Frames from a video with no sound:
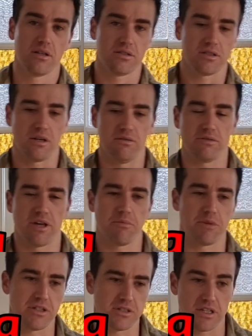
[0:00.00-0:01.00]
So that
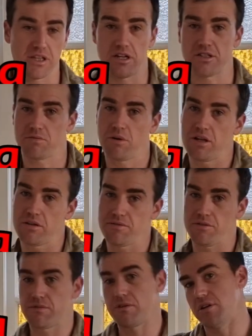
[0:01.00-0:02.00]
means, and then as well, if
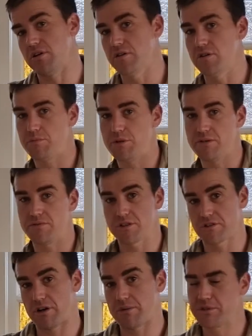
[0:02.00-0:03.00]
you've got a little bit of
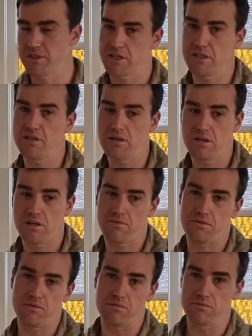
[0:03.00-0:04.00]
discrepancy,
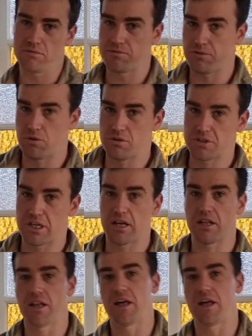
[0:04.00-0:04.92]
if your floor's out like